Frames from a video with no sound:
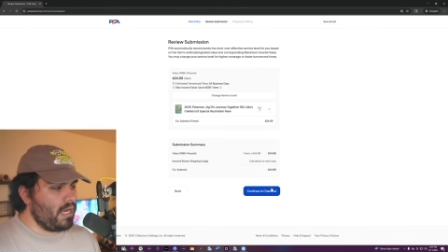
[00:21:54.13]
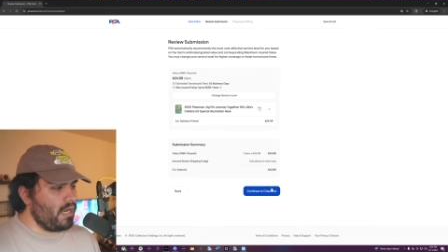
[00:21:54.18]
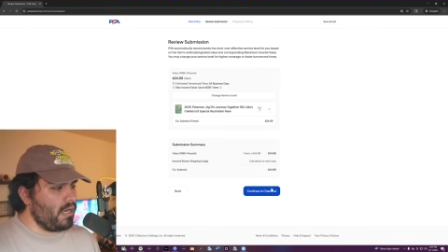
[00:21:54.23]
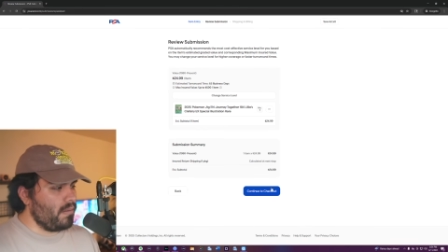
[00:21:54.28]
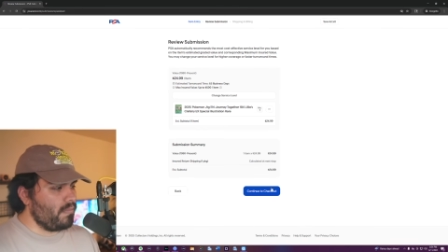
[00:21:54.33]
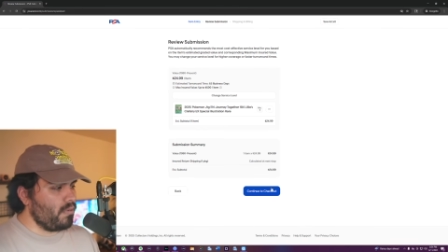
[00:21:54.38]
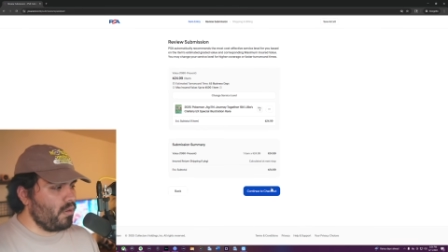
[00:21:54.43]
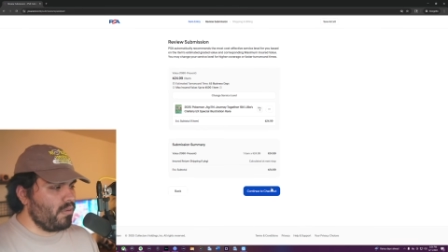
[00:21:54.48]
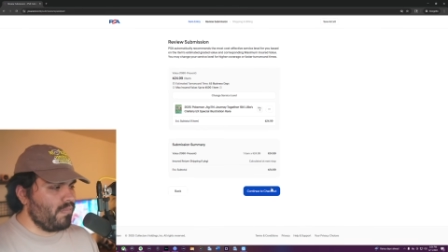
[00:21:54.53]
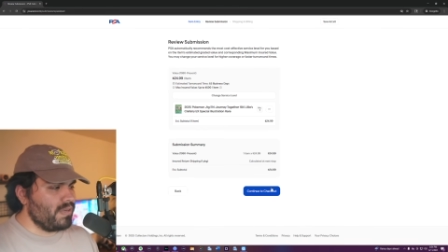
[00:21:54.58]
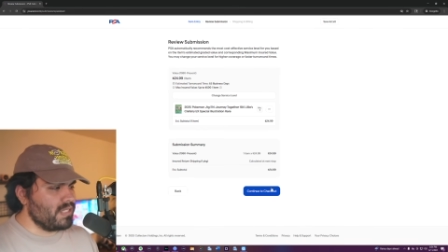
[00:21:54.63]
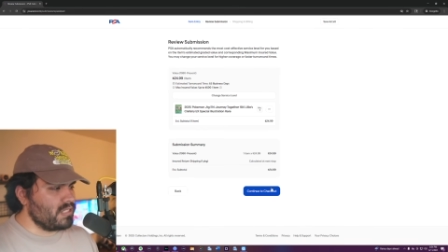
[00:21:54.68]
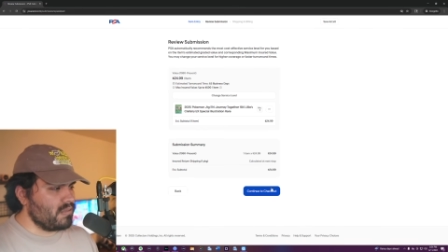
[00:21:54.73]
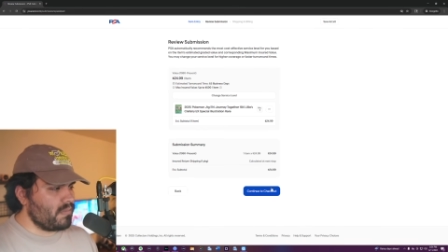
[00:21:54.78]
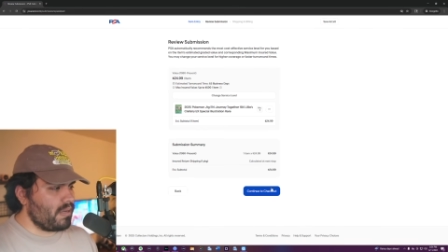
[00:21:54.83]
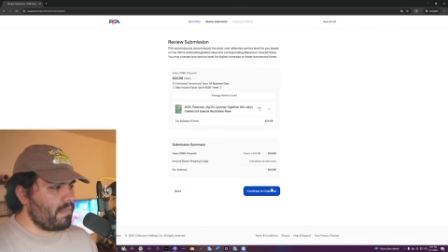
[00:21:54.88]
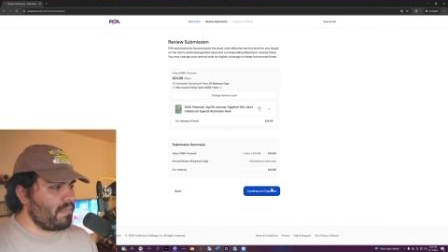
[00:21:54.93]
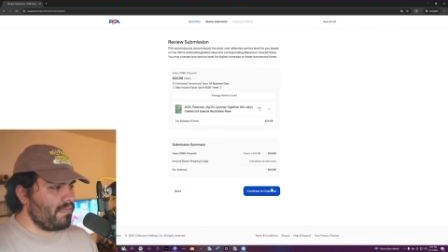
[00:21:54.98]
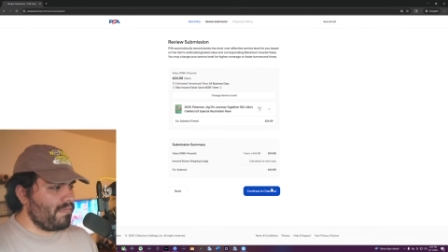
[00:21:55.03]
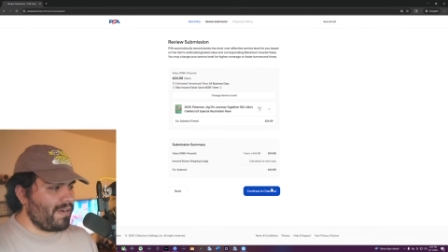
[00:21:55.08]
The only reason
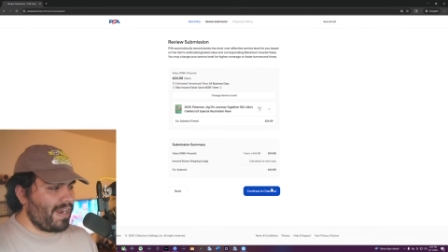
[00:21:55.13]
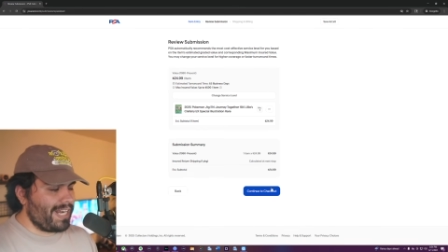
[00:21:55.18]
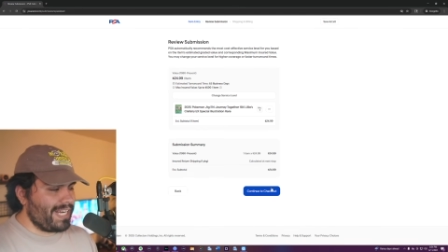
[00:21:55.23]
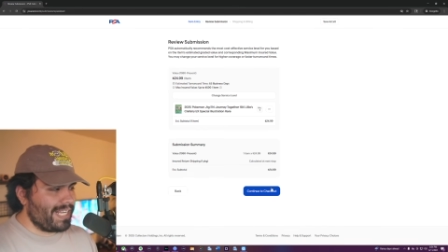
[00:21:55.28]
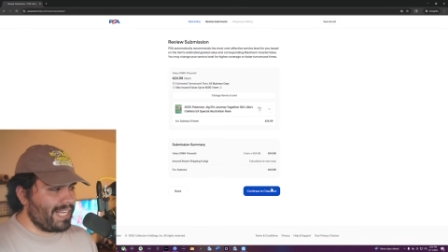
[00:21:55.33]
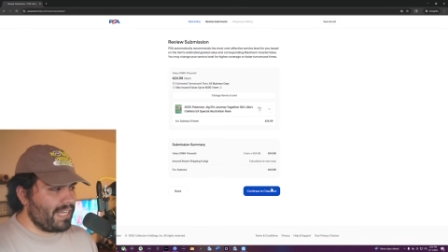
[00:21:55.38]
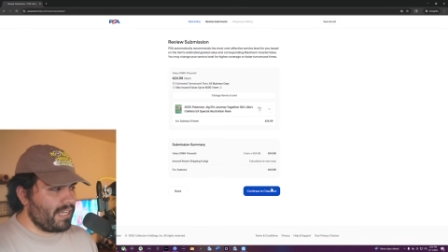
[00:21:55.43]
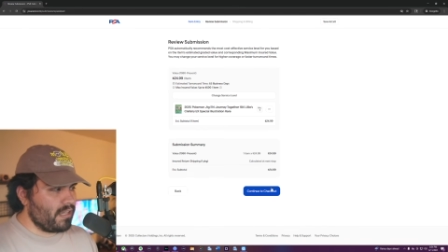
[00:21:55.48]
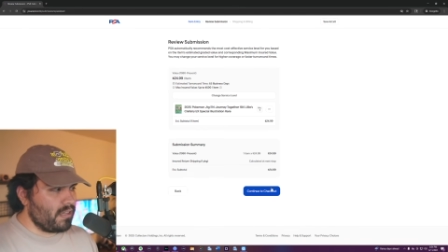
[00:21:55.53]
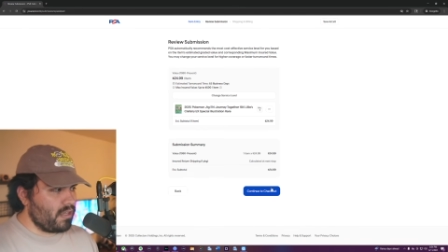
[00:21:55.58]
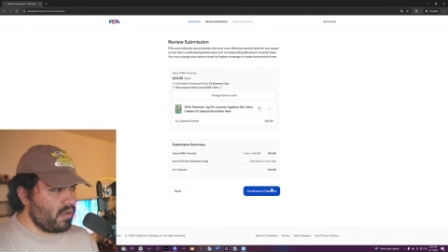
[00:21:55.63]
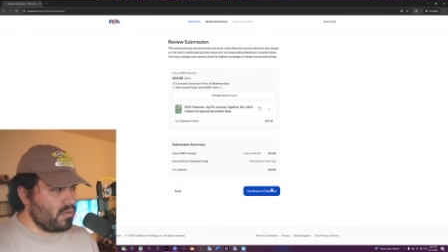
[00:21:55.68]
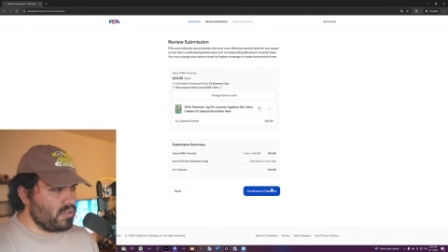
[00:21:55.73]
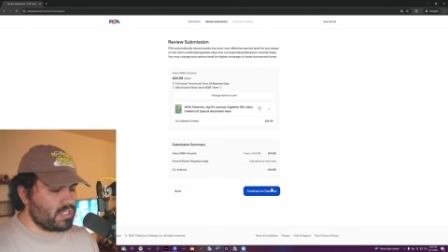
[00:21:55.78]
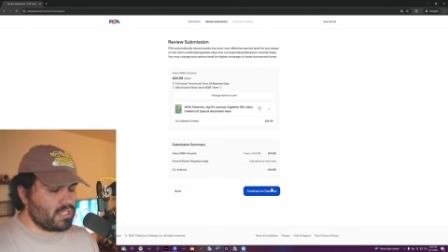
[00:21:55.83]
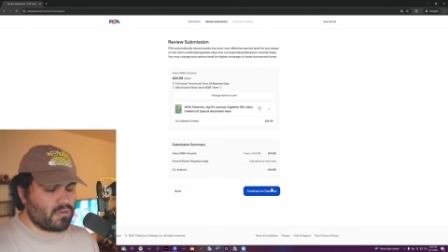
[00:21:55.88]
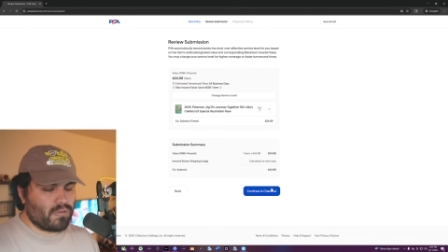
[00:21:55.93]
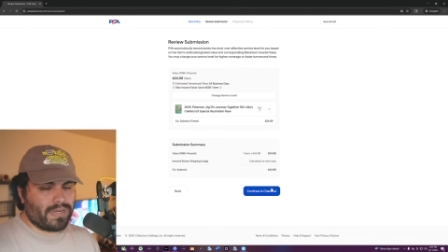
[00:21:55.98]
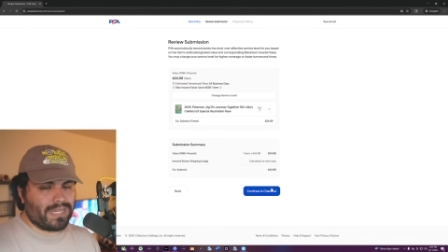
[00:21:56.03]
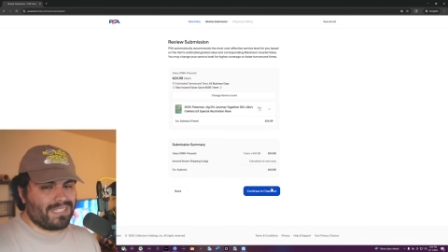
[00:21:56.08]
I'm not providing
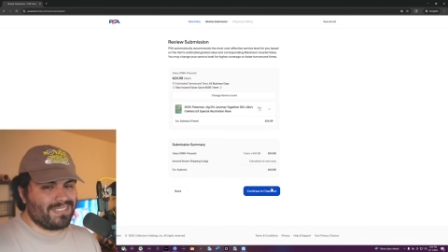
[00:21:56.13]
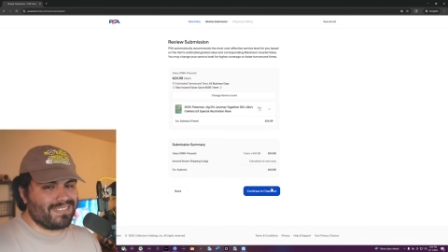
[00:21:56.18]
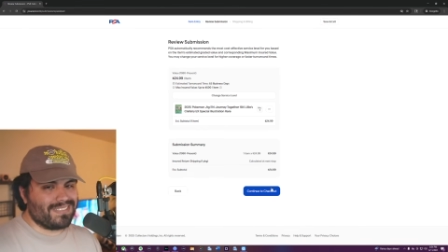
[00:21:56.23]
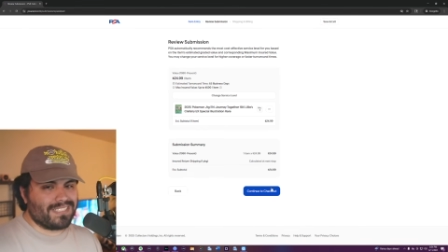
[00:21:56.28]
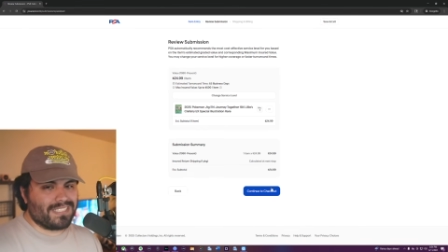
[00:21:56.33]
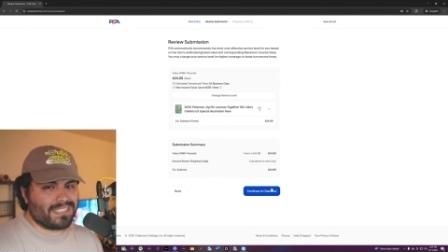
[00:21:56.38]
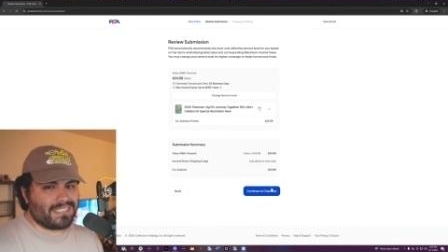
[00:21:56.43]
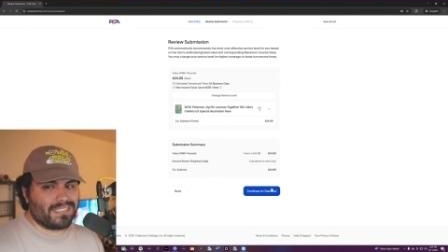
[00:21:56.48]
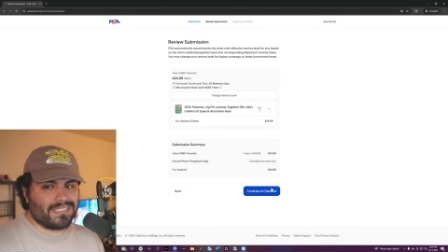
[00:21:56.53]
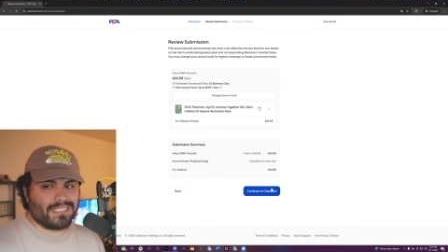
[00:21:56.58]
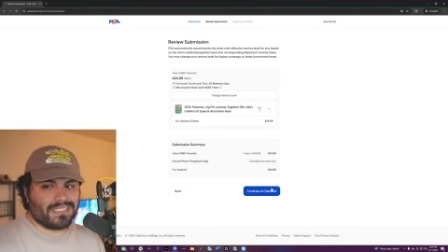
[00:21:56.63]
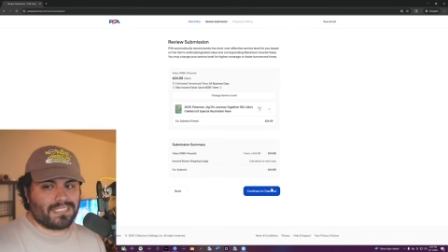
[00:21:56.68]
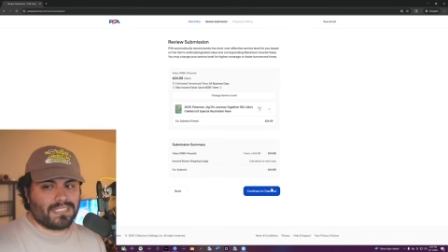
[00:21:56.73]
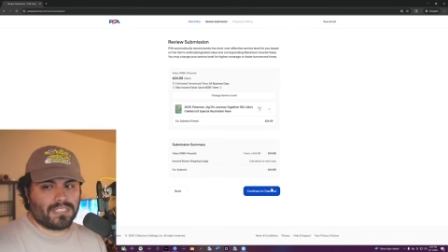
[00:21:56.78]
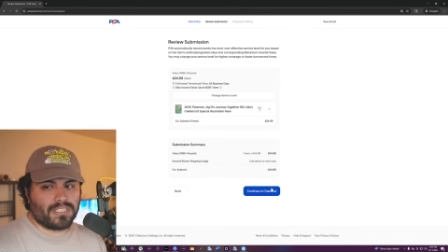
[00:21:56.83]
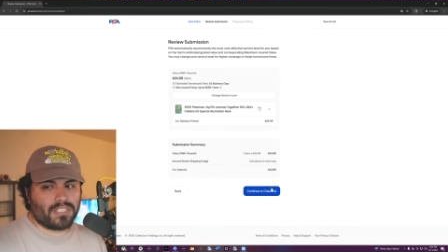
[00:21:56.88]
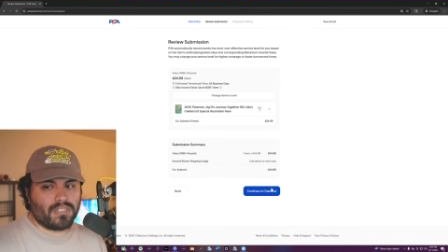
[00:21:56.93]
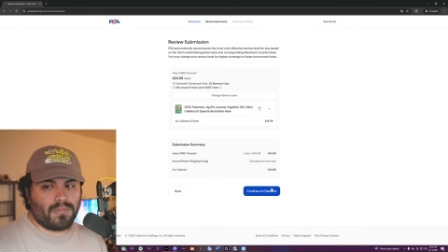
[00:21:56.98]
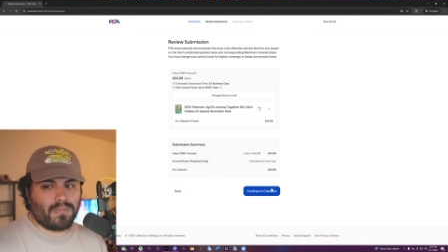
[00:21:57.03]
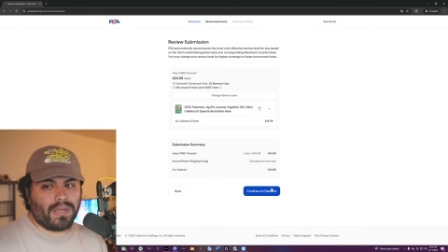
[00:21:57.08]
those screens is just because it's
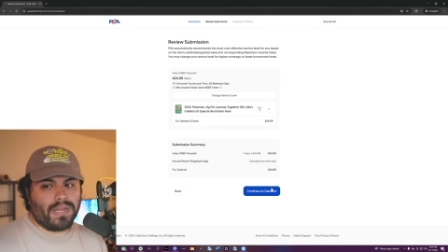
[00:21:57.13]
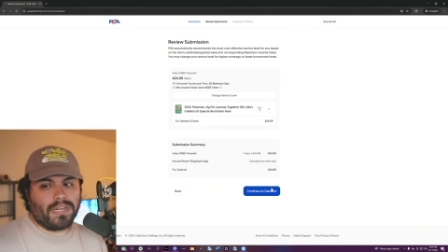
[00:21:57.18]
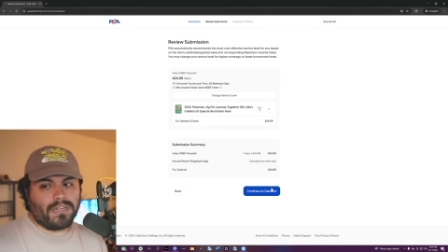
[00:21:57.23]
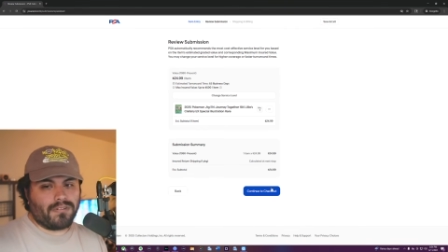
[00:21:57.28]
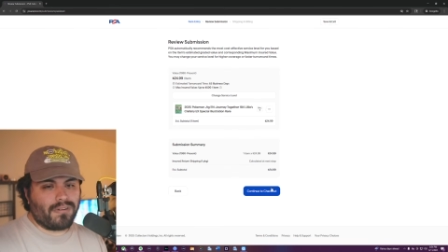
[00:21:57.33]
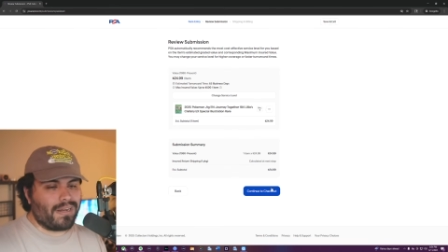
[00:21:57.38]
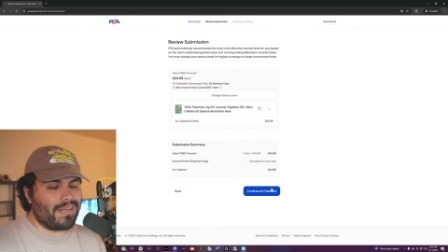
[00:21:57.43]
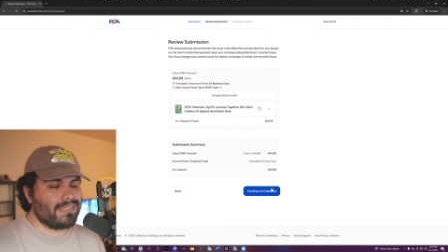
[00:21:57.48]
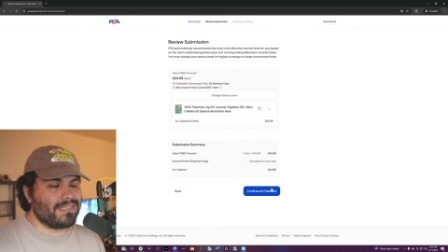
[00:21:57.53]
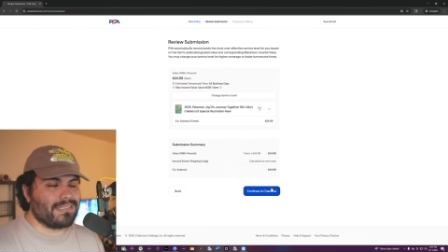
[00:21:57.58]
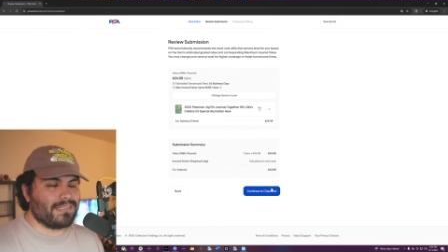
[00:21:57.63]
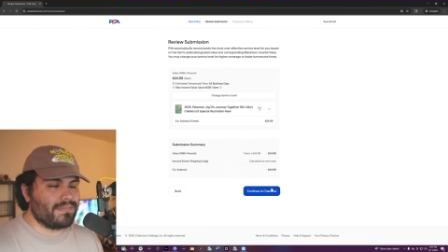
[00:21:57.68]
going to show my address